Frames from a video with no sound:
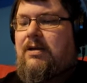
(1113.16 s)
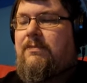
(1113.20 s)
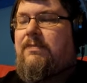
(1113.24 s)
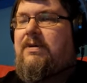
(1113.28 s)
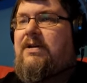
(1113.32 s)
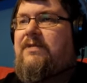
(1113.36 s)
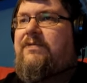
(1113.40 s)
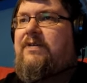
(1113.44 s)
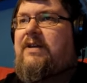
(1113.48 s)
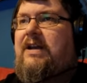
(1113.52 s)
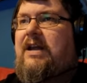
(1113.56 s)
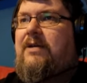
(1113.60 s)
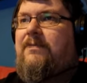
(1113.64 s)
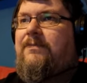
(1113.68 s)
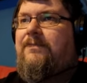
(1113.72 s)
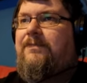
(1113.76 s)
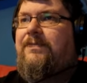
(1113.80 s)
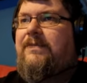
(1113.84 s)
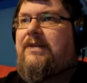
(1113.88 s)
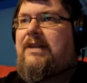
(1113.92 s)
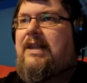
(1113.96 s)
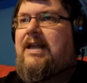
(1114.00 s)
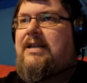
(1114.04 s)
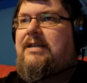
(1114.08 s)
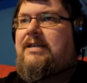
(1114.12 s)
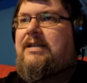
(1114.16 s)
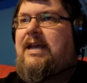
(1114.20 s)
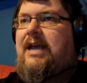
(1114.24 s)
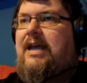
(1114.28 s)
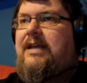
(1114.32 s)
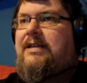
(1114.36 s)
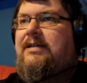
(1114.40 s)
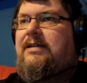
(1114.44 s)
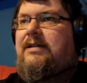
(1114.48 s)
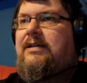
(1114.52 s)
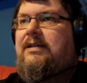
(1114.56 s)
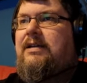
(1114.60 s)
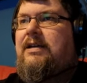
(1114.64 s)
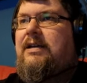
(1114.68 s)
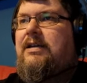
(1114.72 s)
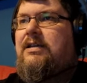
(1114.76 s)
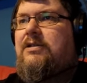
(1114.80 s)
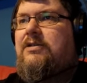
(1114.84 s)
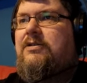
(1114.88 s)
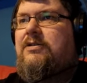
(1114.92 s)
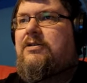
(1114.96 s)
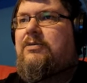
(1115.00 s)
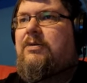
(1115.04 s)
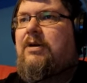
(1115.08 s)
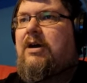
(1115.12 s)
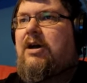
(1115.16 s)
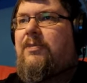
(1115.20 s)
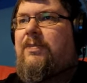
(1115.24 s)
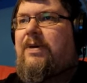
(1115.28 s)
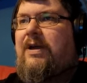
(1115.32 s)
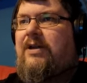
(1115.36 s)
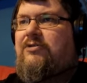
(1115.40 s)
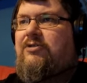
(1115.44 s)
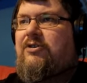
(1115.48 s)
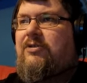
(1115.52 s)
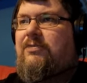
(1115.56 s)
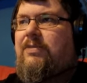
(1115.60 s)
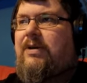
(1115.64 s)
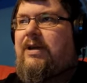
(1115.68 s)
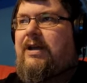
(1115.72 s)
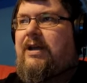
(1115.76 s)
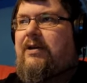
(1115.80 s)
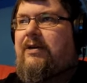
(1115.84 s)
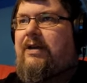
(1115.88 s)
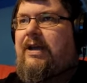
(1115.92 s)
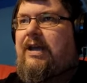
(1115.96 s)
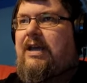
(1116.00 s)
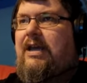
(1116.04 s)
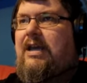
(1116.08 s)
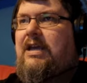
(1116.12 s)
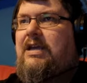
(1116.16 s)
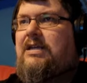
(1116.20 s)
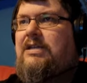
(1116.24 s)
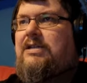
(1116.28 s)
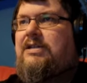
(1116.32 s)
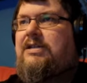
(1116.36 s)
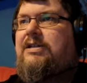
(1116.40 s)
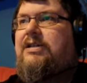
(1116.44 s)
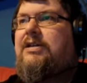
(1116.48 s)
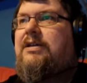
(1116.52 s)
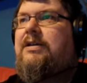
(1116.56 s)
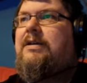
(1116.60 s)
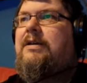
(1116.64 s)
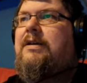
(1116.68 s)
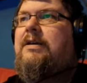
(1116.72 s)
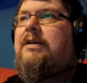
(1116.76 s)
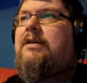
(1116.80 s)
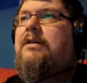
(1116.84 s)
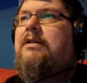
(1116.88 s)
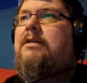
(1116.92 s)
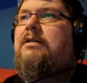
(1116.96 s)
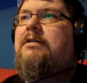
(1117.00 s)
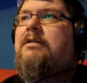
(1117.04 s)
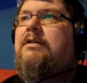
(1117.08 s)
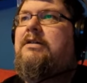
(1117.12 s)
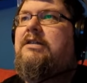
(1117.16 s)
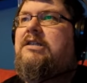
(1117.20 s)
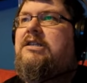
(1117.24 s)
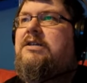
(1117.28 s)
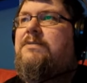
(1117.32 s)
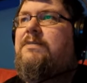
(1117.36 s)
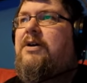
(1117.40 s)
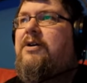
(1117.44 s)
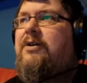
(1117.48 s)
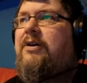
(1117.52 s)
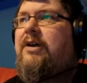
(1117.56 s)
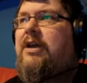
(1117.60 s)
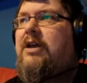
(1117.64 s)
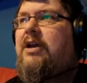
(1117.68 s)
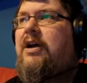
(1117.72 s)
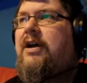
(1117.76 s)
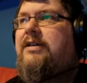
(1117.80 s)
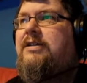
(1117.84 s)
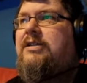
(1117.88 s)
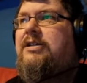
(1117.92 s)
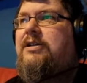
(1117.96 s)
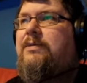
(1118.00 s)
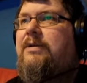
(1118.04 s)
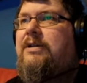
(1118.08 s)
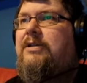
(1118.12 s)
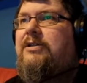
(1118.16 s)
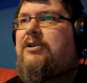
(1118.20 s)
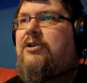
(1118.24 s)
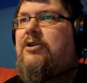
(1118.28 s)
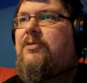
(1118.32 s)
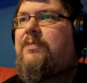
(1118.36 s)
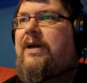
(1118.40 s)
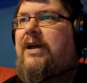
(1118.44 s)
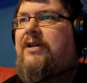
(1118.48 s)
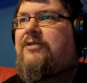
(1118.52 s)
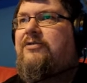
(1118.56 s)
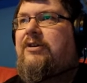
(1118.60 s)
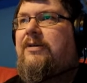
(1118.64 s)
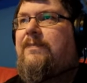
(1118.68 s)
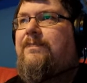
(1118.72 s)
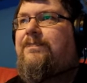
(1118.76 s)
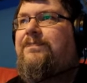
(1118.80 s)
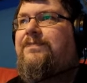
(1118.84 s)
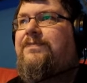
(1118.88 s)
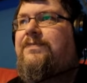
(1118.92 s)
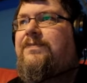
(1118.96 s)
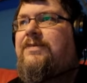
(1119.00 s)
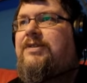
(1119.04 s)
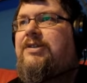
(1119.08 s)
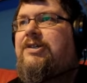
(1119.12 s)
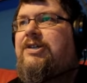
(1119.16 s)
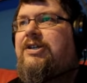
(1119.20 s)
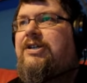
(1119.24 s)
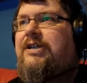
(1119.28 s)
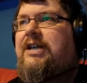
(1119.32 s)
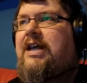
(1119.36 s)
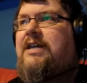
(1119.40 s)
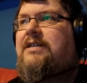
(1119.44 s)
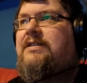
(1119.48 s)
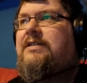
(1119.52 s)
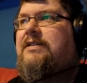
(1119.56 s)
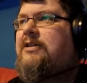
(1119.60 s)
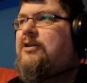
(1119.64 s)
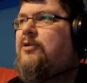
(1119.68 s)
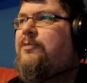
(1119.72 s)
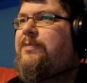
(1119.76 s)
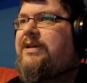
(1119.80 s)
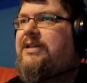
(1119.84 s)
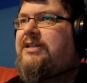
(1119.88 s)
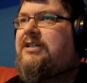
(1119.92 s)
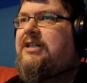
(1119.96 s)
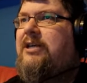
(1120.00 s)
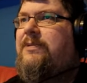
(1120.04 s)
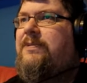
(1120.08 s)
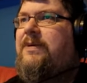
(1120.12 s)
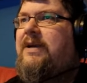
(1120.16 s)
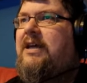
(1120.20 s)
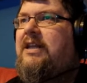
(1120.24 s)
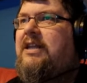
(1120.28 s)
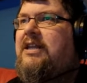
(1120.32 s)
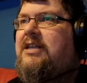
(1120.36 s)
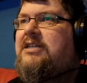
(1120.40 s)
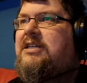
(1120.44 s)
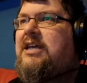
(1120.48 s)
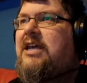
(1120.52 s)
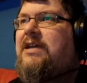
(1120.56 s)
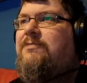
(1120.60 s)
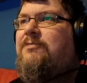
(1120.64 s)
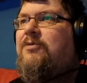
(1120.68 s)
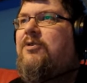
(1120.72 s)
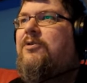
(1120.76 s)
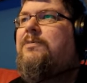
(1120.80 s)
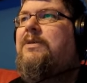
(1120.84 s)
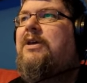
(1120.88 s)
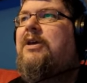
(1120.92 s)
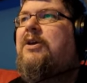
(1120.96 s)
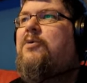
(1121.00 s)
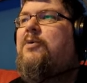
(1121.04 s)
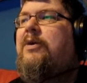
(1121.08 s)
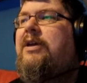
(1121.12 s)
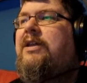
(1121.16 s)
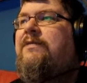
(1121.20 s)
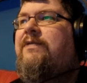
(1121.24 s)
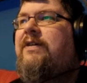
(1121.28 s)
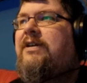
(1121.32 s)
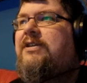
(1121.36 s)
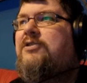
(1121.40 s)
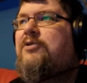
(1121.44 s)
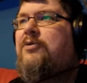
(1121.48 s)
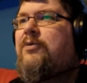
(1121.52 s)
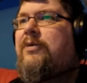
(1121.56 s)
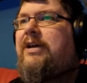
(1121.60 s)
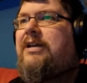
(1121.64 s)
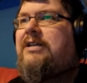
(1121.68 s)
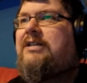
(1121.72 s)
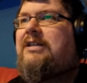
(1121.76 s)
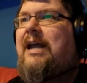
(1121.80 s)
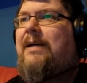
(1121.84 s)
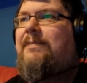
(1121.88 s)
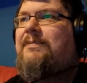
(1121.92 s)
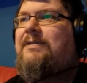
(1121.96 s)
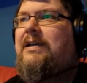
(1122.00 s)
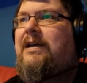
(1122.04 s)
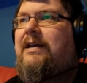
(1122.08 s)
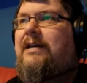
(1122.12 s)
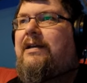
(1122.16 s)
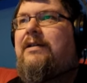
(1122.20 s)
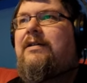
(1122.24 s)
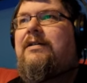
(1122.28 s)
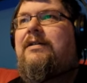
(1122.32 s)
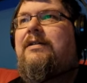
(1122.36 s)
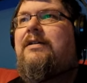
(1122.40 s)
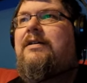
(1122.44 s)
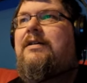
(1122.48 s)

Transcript: But for now, let's head into our bedroom by going east. Tamara guides you into your bedroom. She says, You'll be sleeping in the same room that Queen Victoria slept in.